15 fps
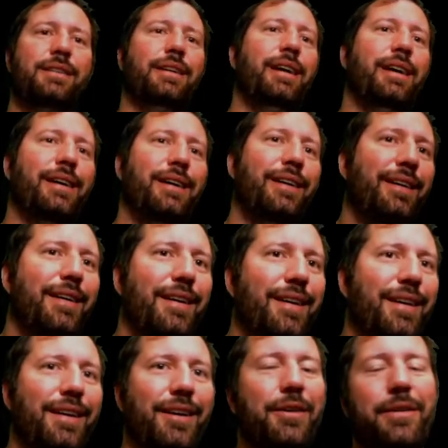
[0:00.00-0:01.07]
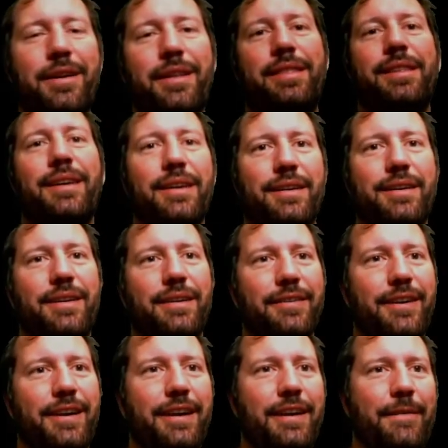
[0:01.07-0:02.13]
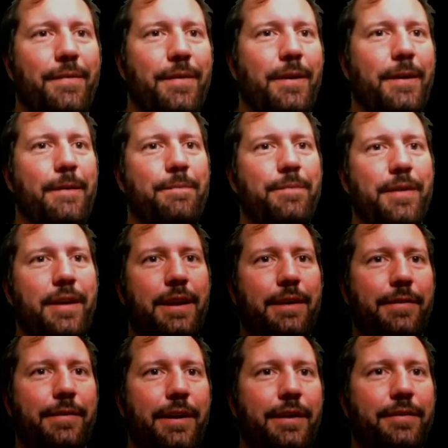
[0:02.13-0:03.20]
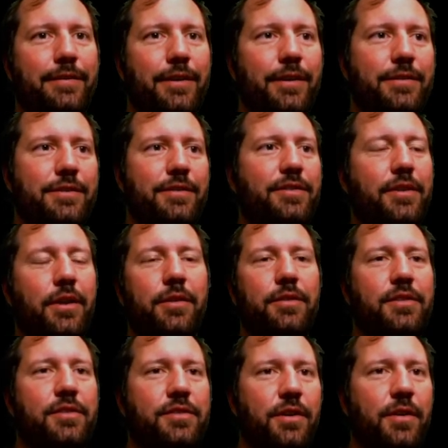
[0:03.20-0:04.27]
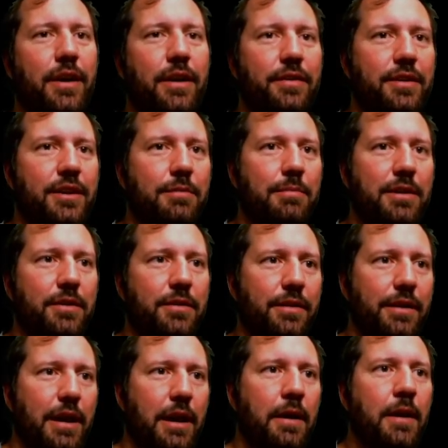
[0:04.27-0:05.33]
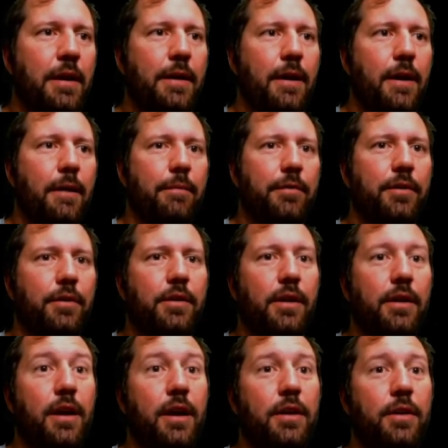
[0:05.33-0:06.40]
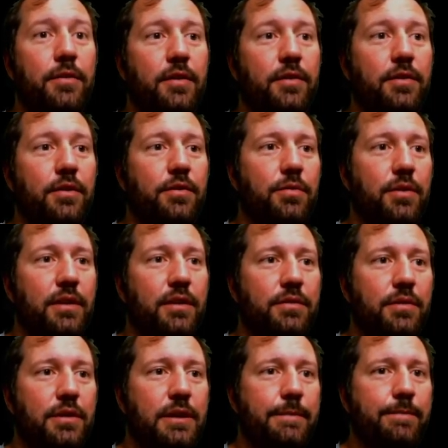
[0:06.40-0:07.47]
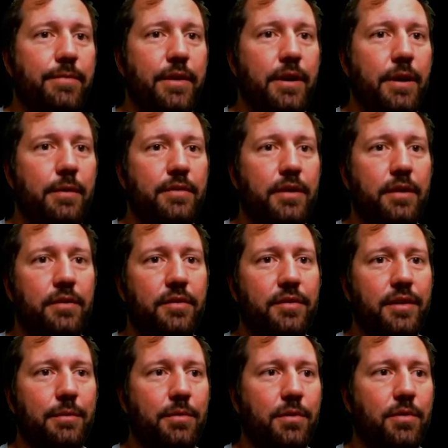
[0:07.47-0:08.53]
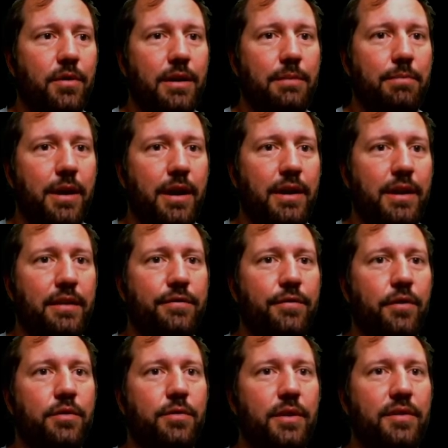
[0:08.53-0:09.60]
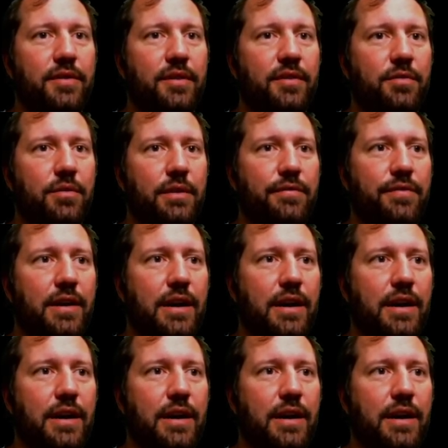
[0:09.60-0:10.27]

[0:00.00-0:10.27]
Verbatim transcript: yeah, who would have thunk, right? Um, anyway, so it just goes to show I don't need to be doing that. Um, so Cardano is at 223, uh, Tether's a stable coin, Binance 426.25,